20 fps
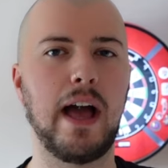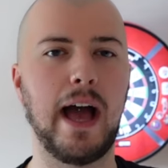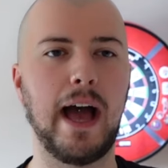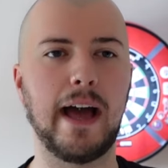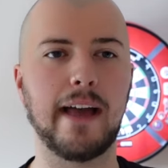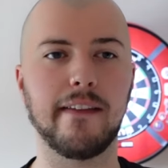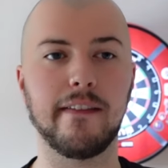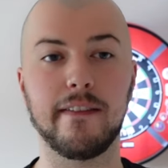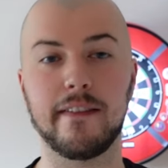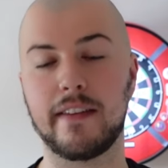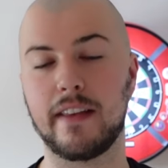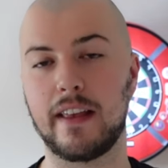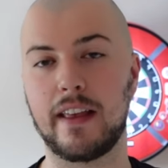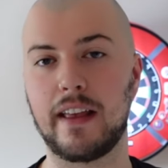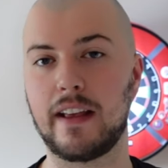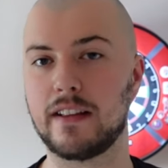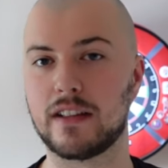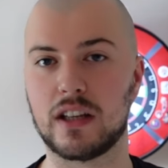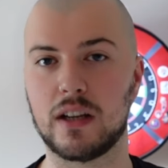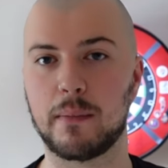and
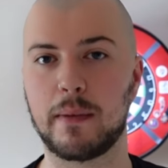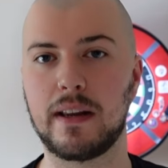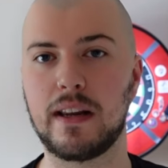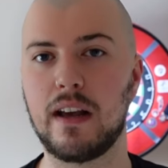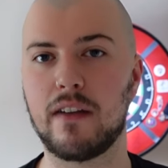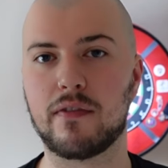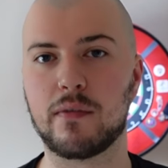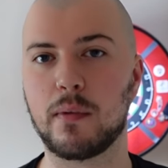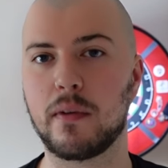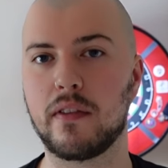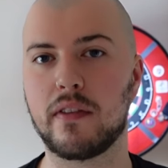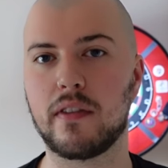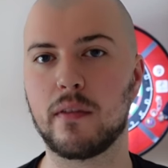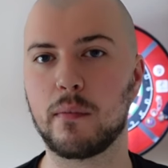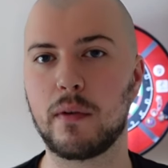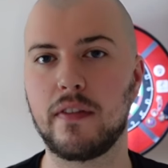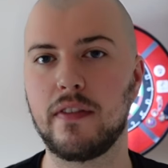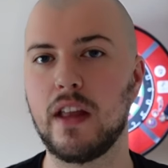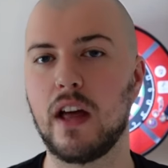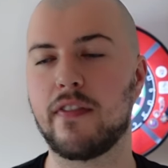he's going to be left with
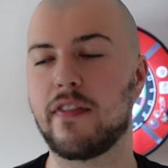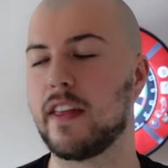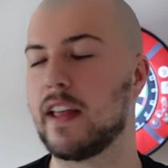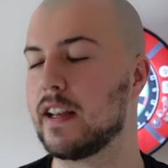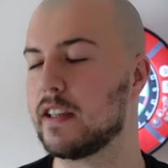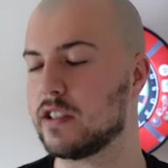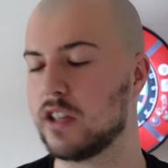nothing.